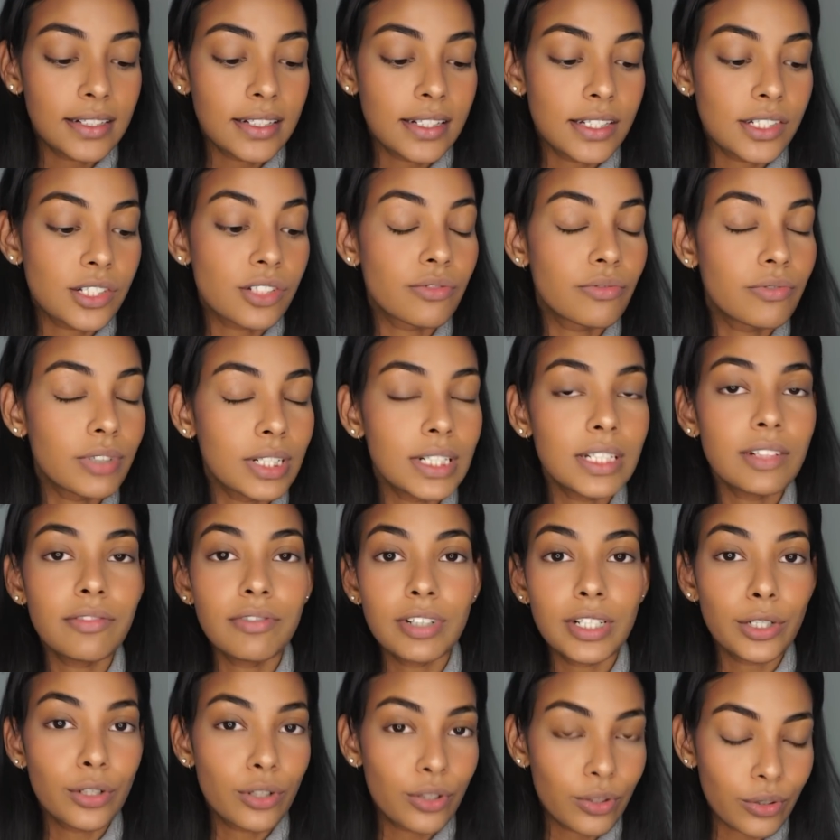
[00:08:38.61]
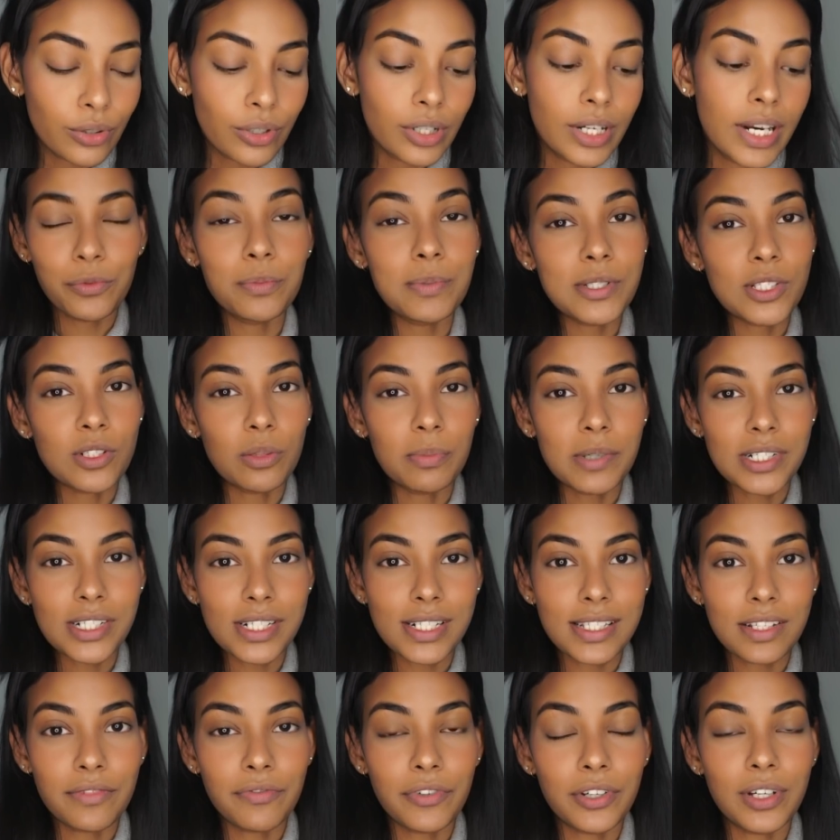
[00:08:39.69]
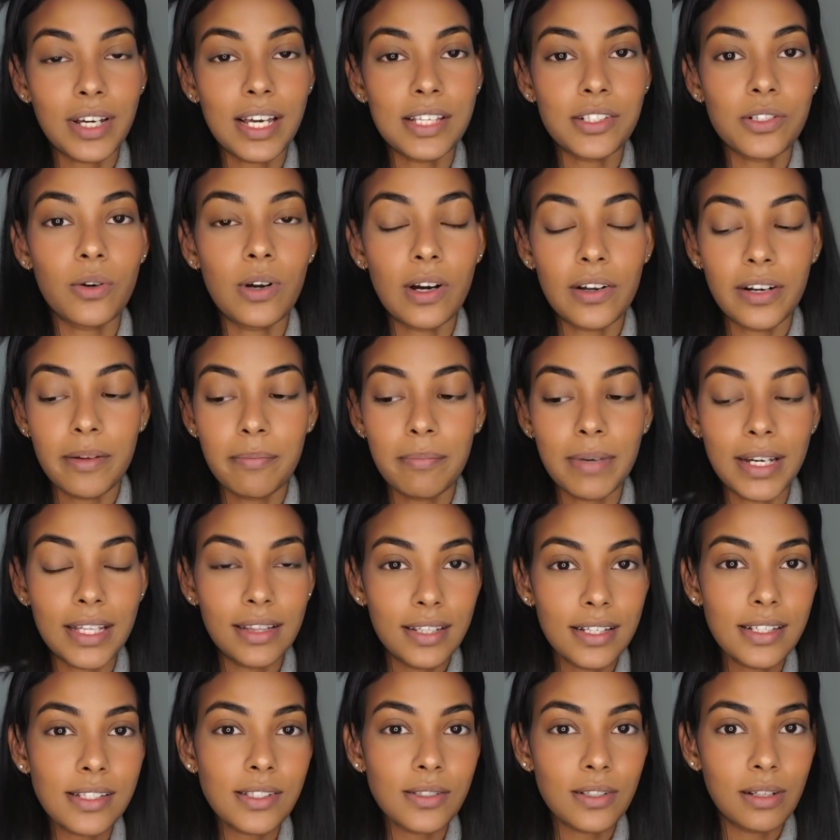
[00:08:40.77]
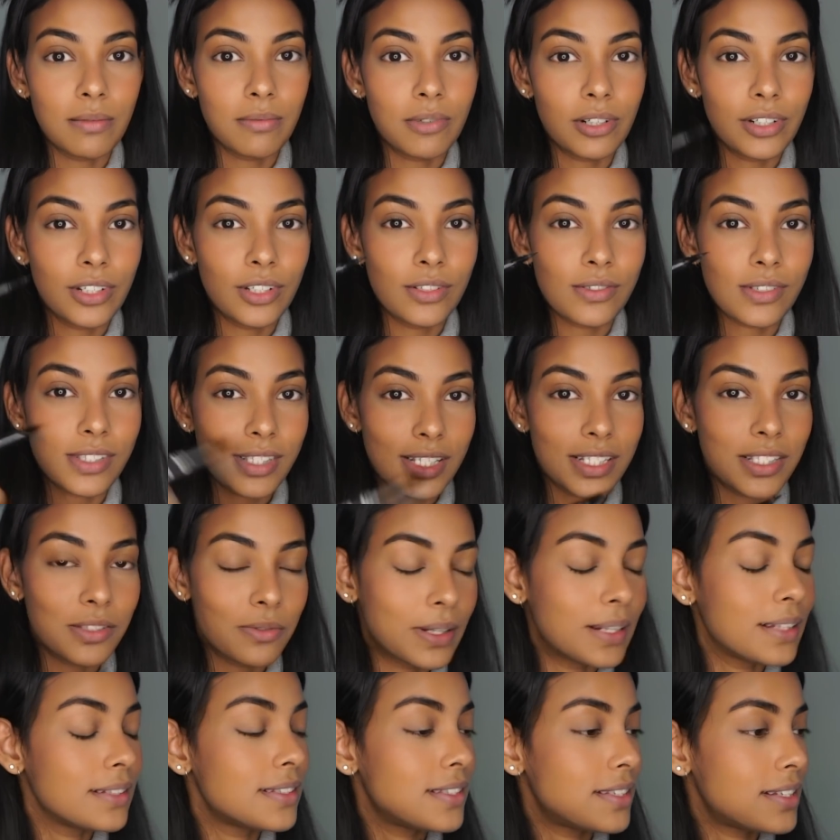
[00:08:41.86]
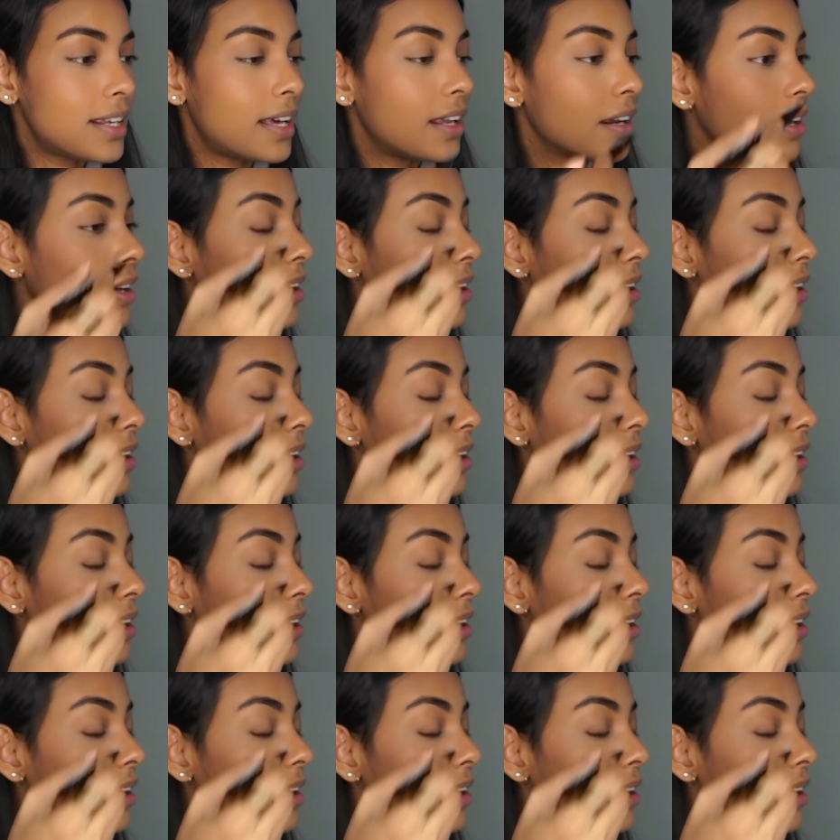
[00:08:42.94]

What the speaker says: It's really good. It would be so much easier for you guys to go out and buy this, so I'm going to use this one instead.